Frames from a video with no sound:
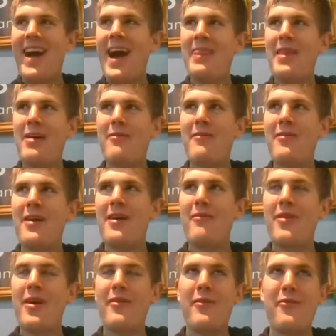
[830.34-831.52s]
and
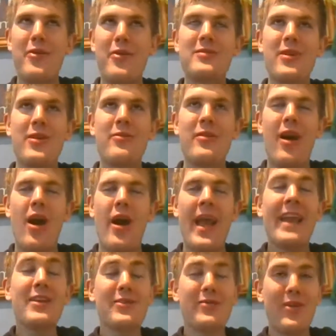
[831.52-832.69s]
that photo, that
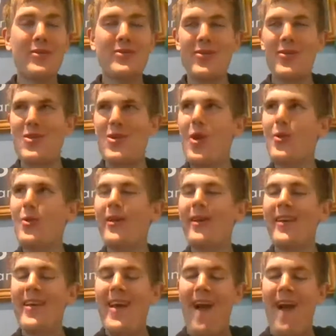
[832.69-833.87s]
hideous photo you showed,
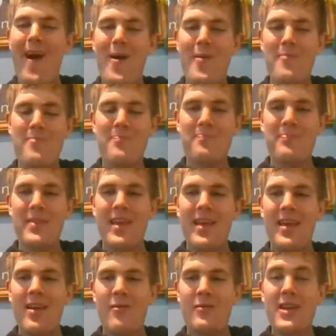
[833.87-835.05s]

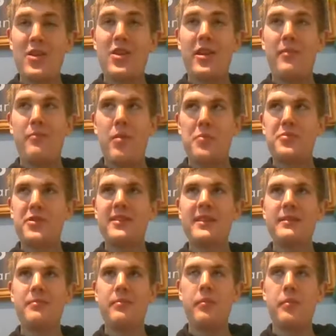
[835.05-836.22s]
was actually a
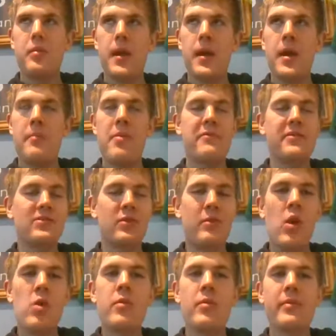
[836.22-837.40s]
pretty pivotal
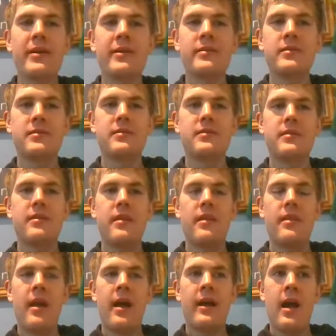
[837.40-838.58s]
moment because
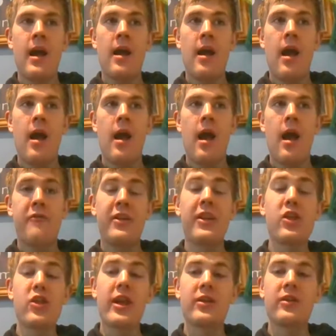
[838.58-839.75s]
I
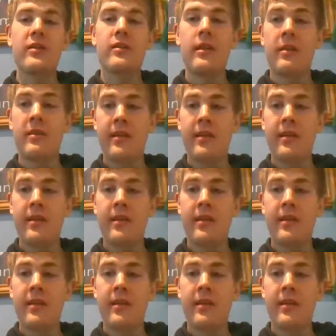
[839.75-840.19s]
finished second in the